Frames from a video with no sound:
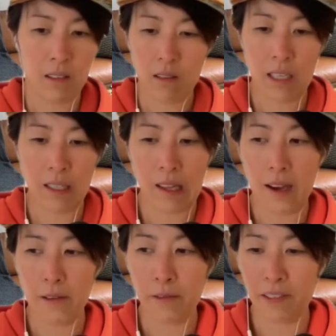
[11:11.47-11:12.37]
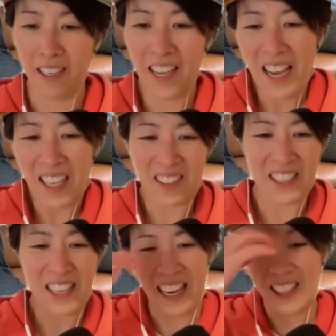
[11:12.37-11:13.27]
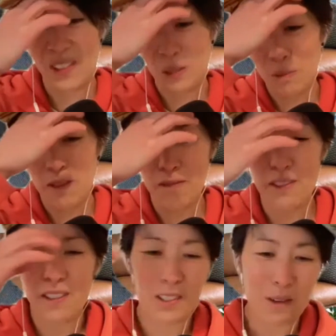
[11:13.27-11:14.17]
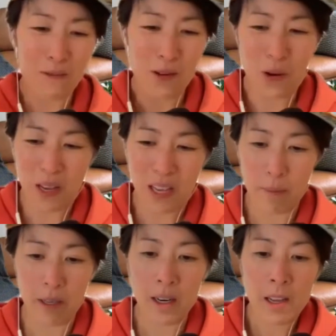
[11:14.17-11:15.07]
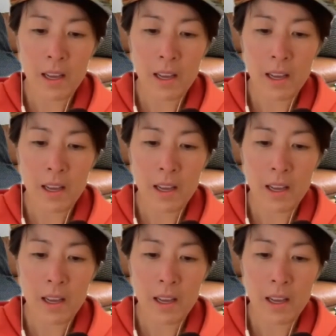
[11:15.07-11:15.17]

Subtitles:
in life, and sort of getting super philosophical here, but